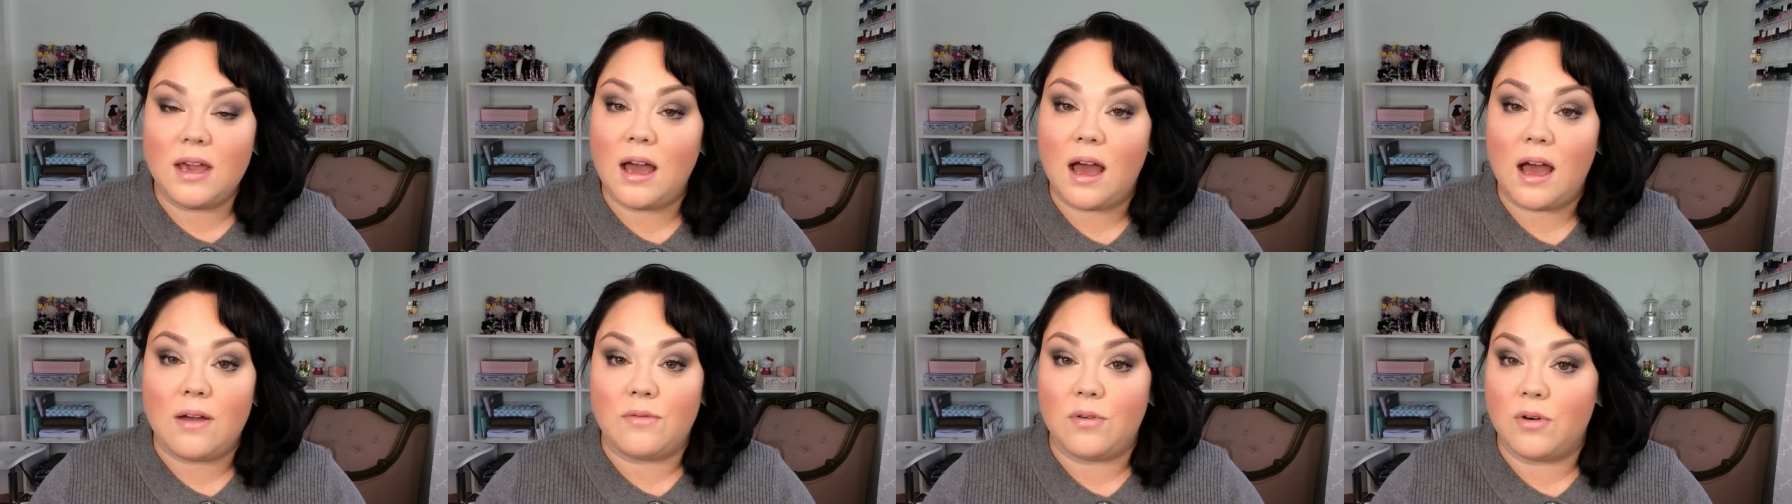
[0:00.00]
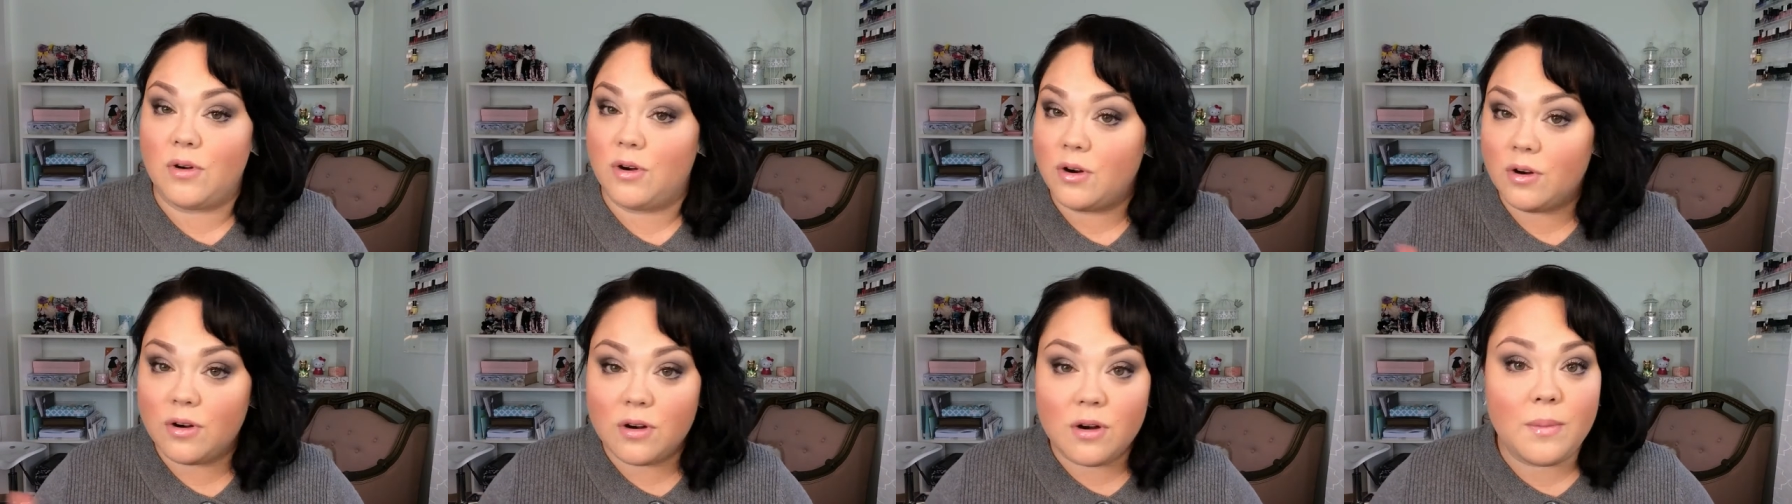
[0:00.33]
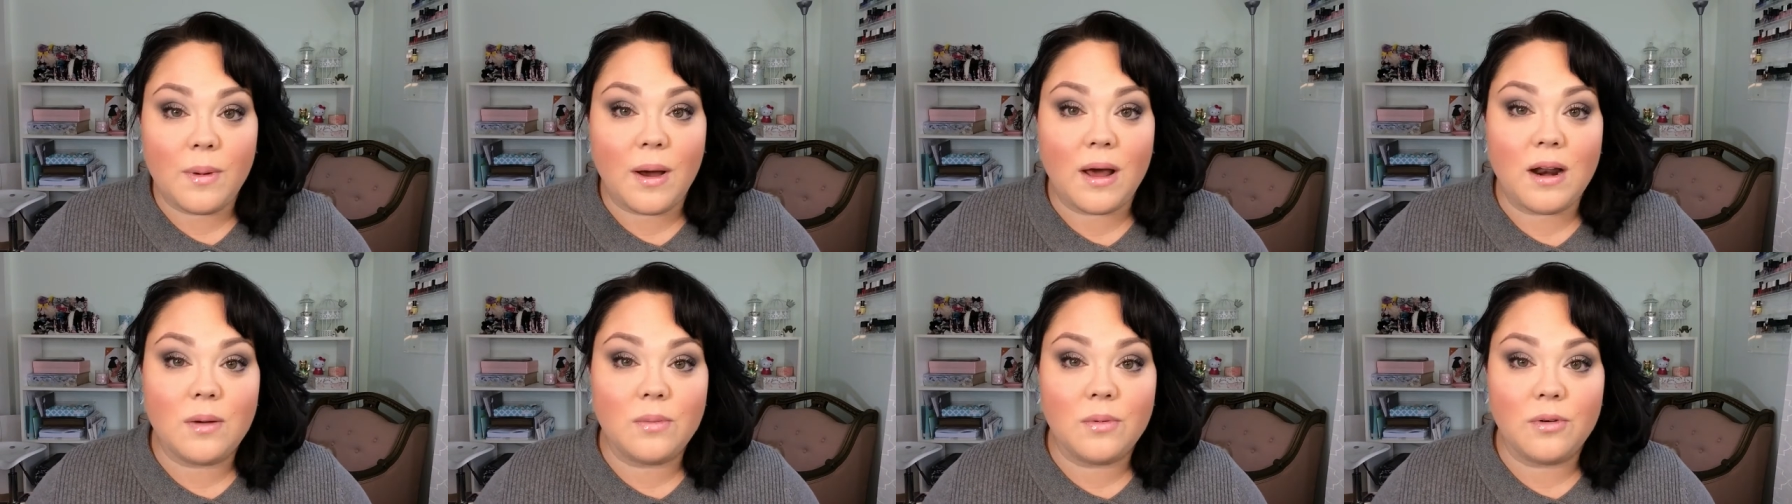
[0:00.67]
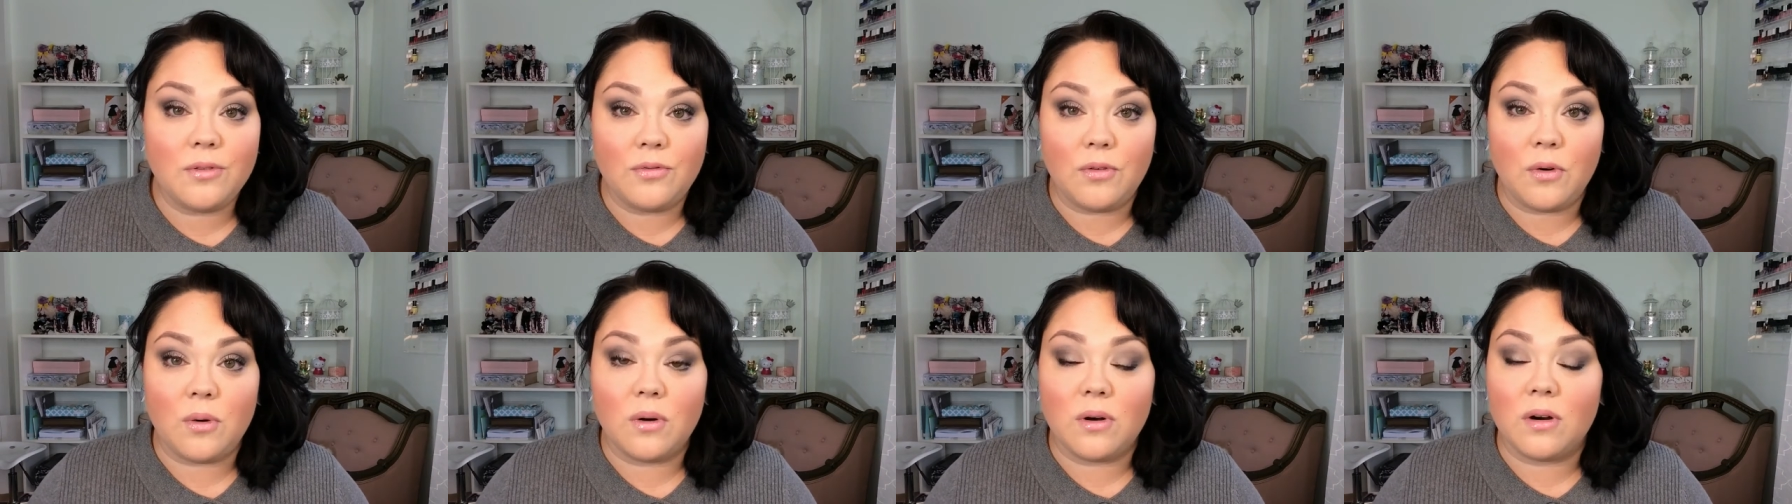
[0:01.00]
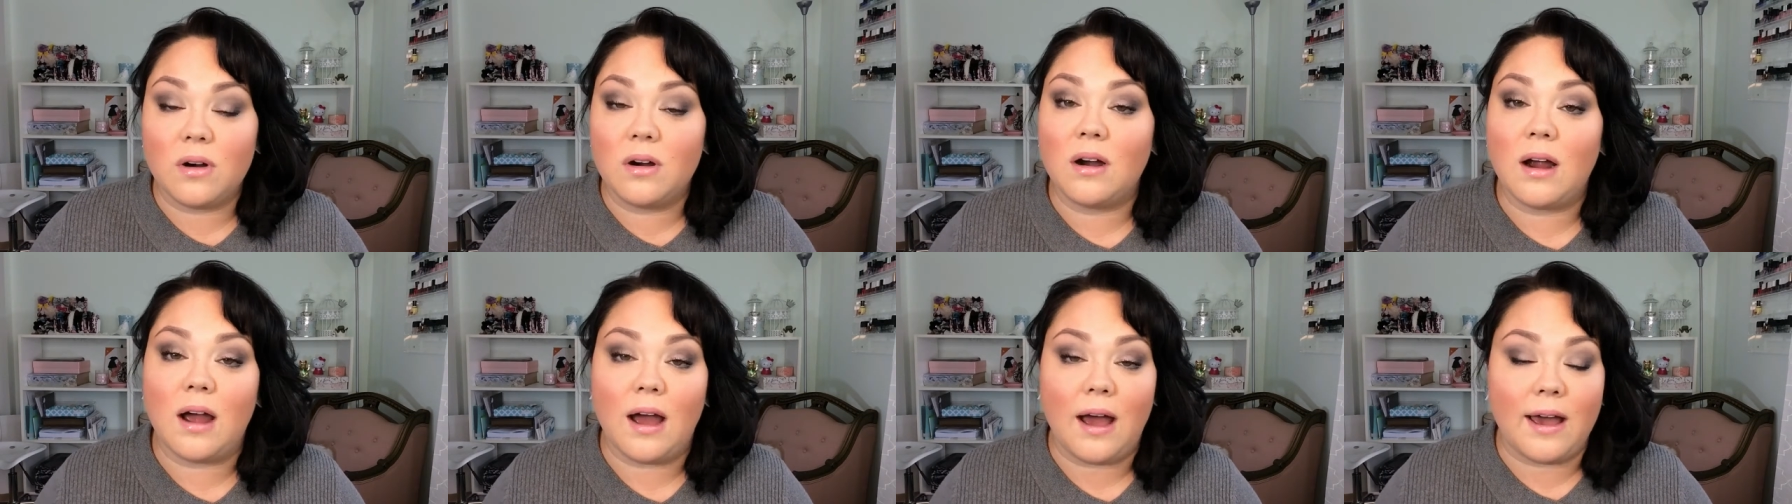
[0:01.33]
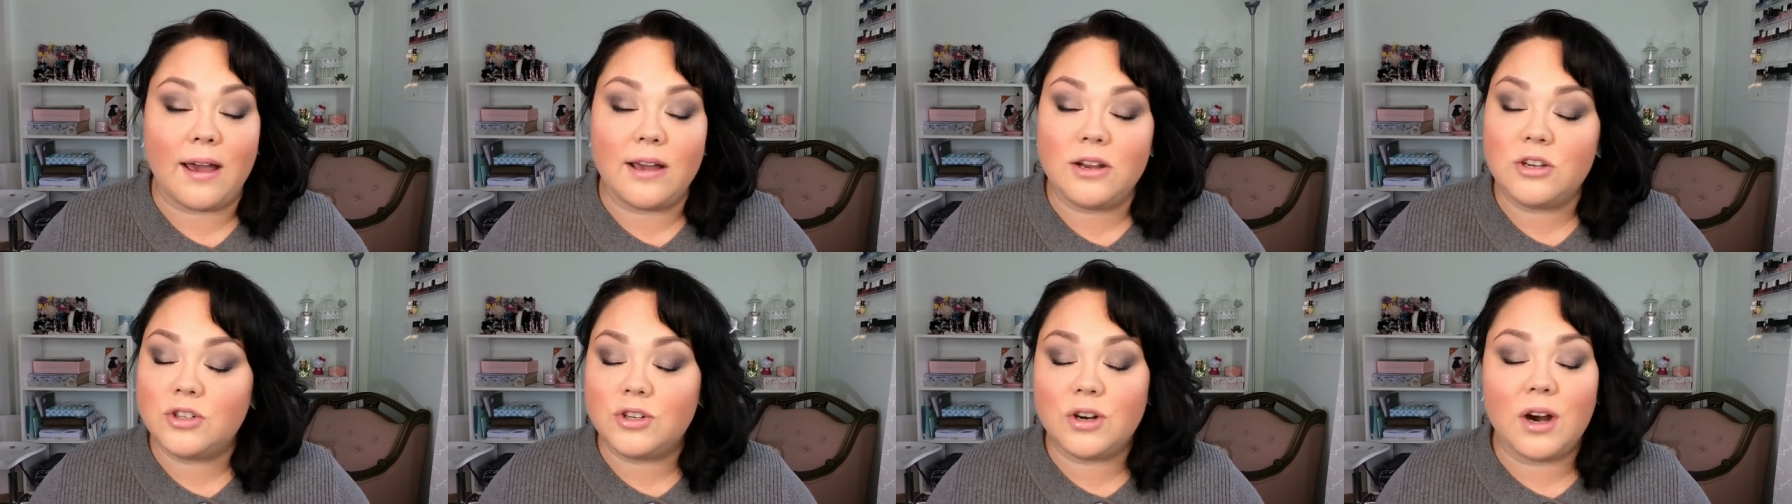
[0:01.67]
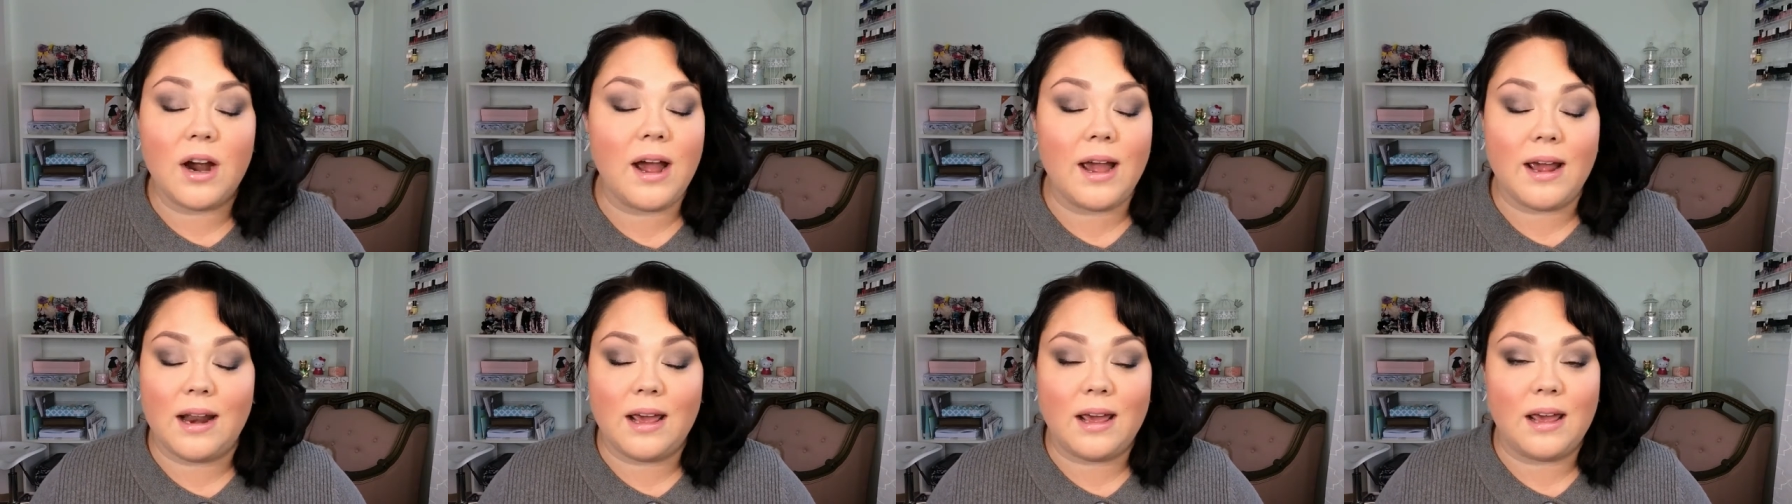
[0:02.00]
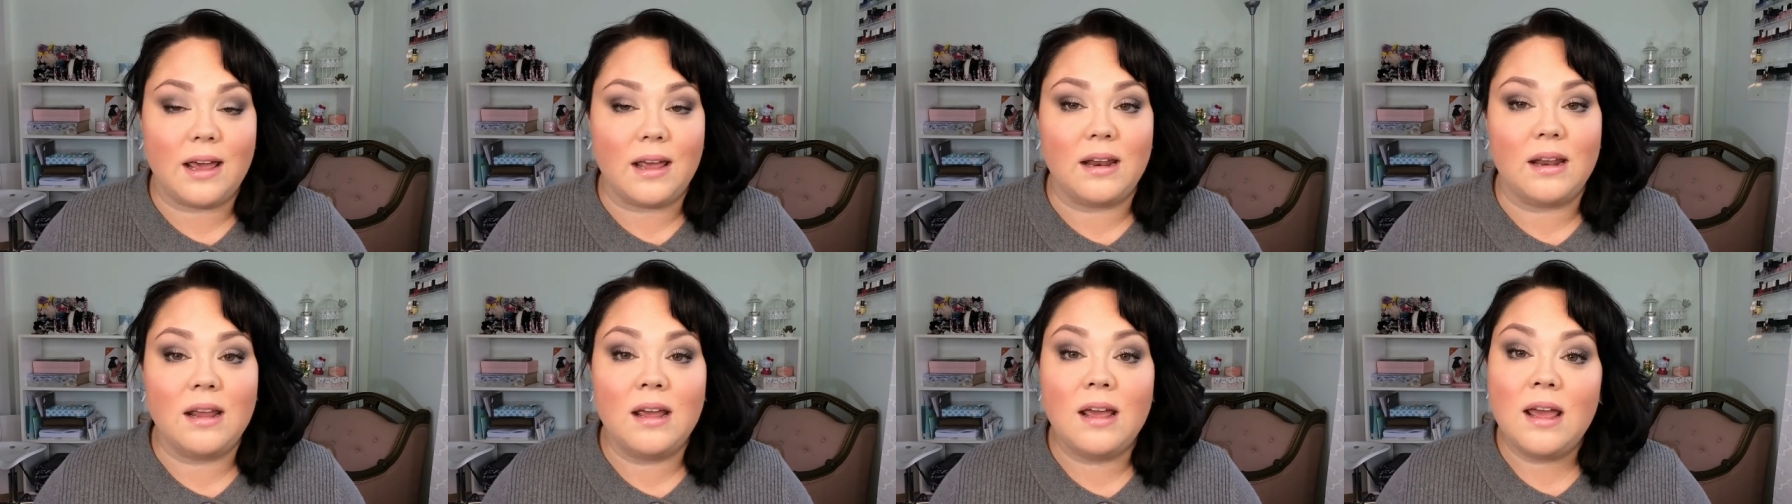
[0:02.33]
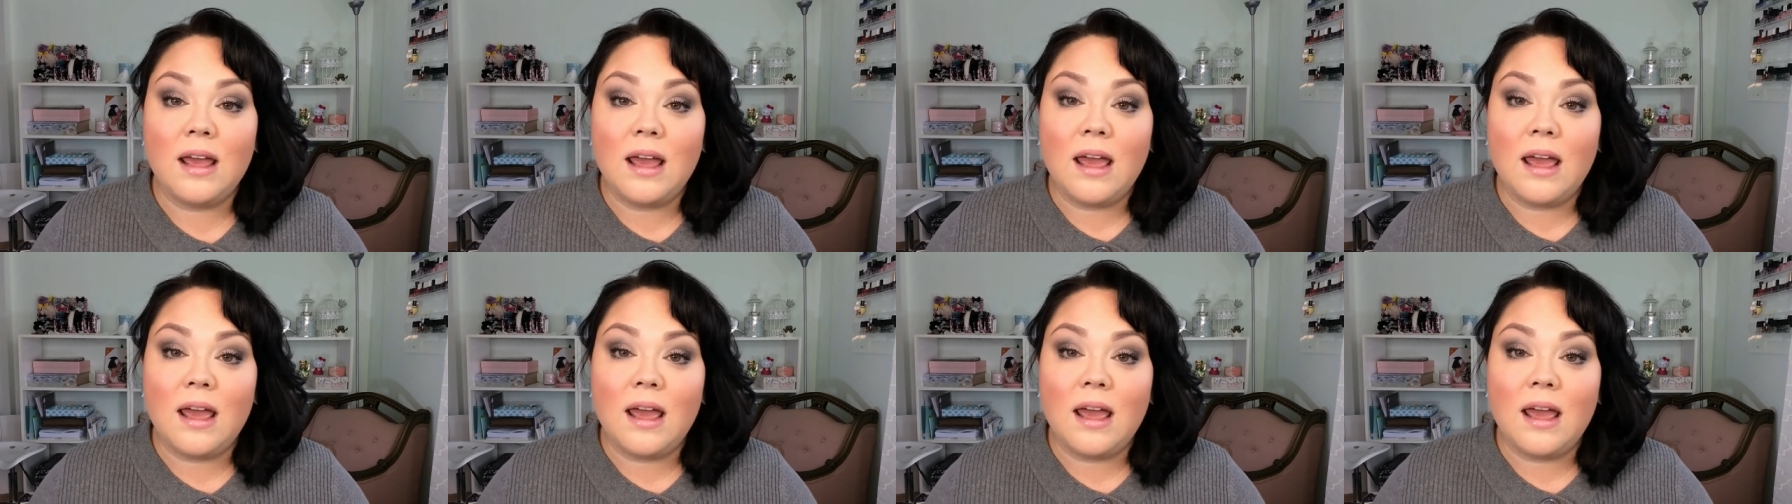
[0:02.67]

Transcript: I've heard about it before. I tried it,